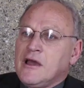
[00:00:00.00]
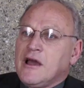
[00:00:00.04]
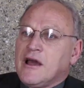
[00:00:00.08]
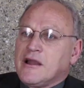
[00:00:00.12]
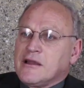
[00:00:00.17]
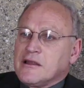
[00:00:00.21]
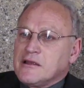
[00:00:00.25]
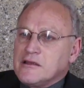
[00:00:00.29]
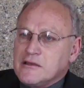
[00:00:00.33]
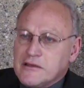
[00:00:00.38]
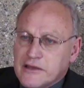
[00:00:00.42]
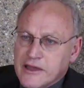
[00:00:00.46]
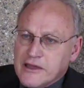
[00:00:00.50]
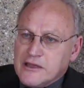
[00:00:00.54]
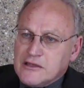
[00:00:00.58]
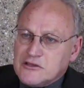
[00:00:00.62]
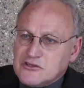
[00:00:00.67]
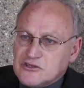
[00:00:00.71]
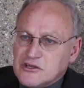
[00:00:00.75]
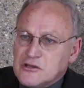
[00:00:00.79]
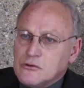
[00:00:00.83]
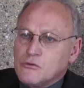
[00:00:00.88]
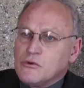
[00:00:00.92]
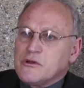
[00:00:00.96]
and
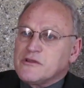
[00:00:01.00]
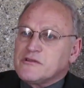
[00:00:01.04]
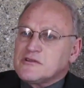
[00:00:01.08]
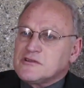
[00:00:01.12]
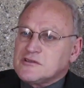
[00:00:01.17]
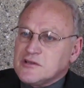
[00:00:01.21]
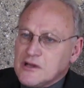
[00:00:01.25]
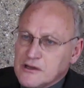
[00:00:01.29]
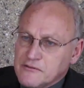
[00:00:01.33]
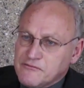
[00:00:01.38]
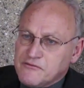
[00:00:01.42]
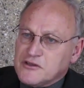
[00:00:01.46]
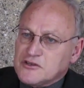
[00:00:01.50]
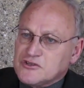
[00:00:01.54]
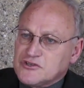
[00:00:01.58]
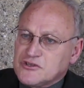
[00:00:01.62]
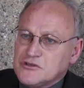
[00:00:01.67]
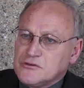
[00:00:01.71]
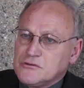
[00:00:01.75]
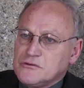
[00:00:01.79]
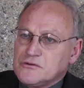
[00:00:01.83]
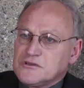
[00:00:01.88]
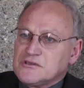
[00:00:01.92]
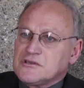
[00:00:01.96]
engaging with tough
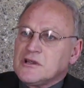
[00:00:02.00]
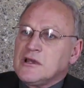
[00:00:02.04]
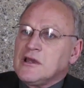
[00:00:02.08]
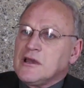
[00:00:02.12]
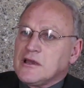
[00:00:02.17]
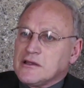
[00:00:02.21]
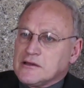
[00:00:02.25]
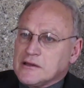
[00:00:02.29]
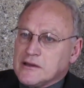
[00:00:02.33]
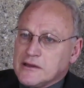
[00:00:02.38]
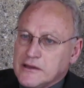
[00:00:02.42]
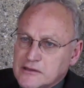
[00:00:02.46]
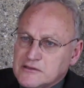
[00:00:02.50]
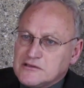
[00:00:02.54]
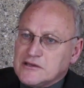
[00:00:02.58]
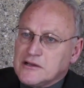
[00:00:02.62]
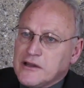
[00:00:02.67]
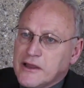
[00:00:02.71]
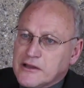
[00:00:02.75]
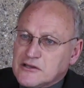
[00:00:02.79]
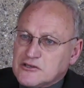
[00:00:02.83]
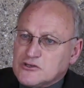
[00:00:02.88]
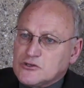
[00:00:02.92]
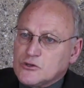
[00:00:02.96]
issues in an
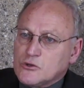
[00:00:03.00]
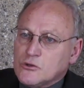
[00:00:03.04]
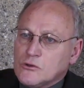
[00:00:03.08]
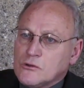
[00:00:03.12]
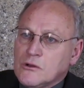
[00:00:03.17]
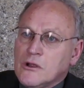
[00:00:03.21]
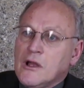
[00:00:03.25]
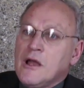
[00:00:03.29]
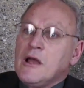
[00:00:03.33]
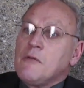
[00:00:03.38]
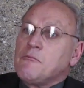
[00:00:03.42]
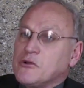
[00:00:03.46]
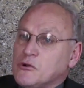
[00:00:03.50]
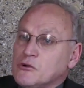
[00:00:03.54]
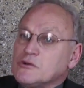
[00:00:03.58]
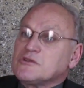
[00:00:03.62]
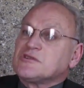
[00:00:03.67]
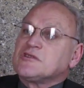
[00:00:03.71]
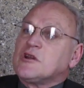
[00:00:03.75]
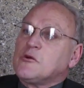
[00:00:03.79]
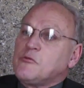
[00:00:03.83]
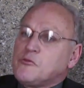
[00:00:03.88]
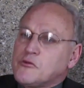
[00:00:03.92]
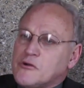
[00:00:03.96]
intellectual but
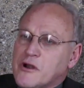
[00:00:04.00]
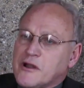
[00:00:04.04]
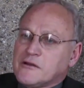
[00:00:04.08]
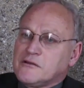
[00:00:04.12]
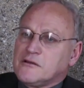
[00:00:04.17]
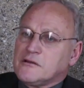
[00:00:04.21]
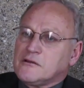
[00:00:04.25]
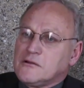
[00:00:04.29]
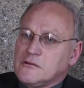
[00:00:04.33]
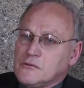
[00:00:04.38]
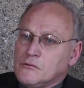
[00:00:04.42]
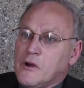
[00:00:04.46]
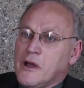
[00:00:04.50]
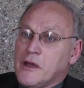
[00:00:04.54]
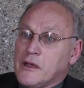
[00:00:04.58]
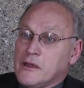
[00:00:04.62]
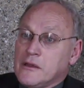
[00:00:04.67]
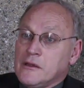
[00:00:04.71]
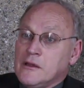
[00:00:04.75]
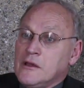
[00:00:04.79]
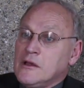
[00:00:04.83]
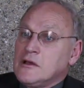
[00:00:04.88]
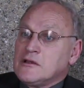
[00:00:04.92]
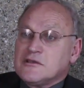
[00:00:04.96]
also practical
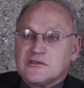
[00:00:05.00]
way.